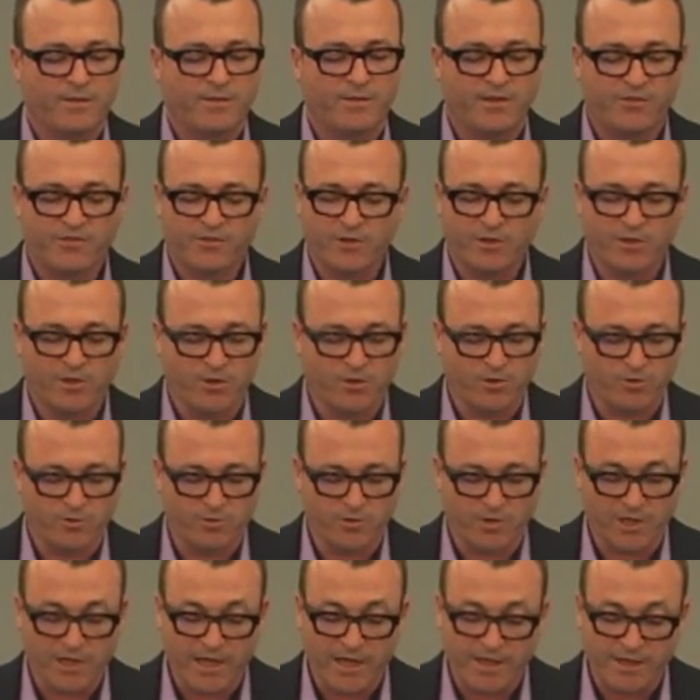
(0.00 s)
This
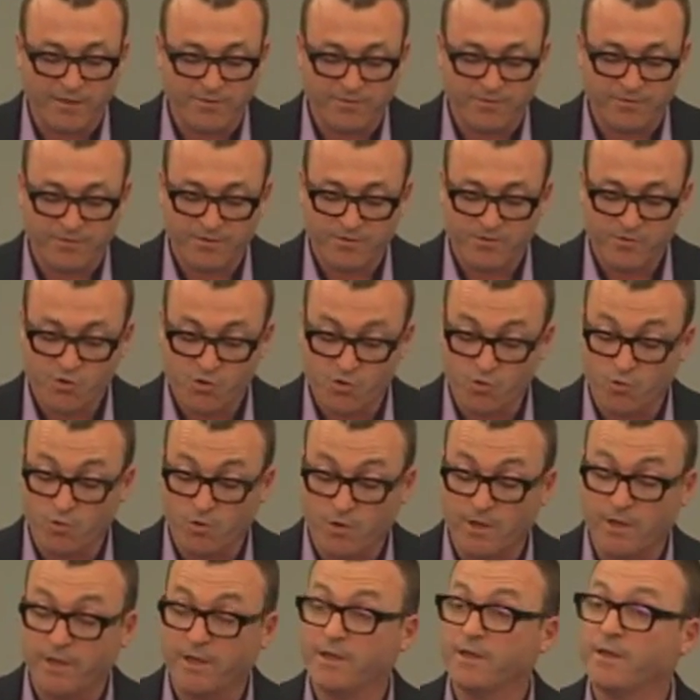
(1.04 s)
alone, life,
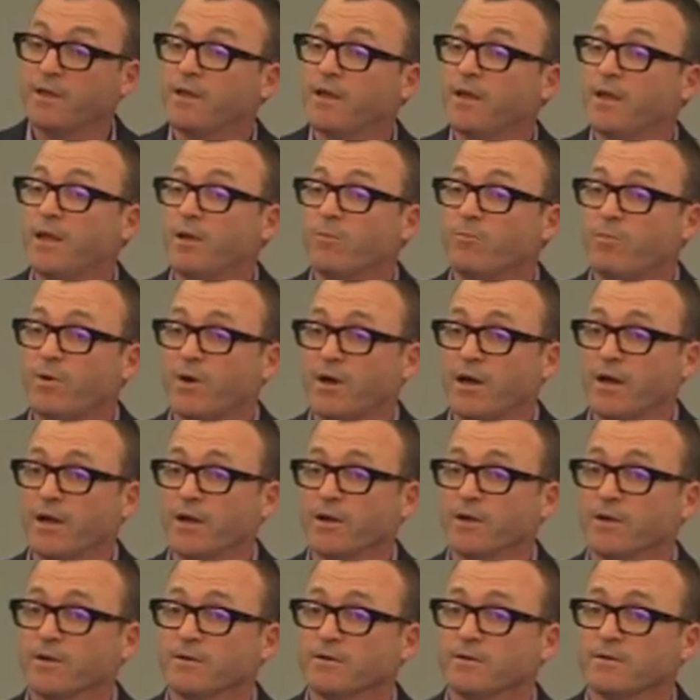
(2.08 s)
joy,
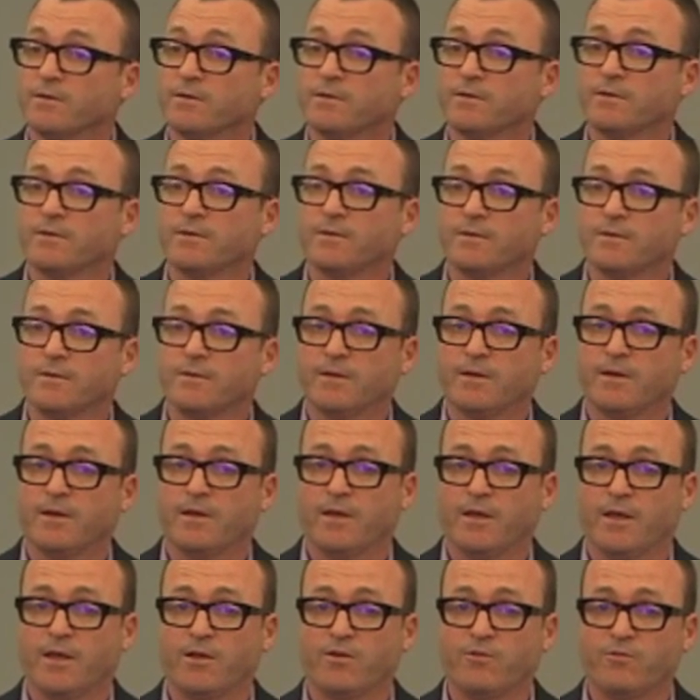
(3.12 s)
empire,
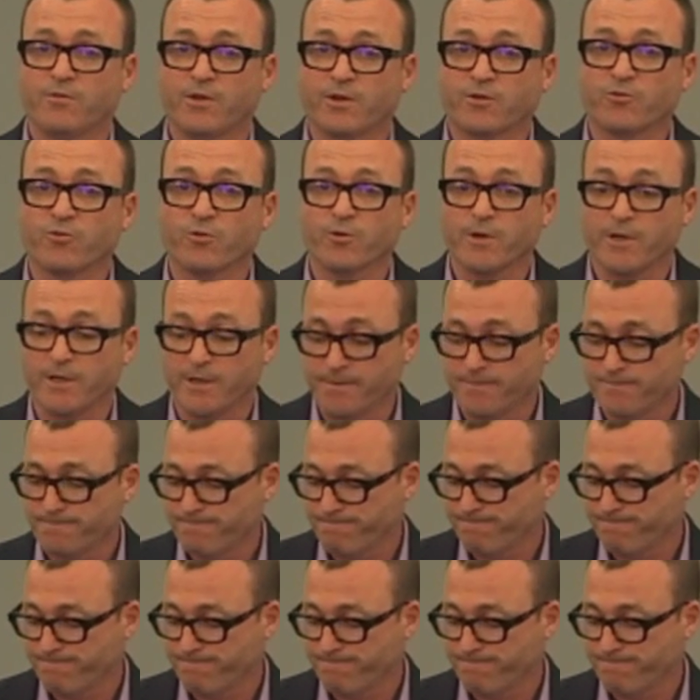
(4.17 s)
and victory.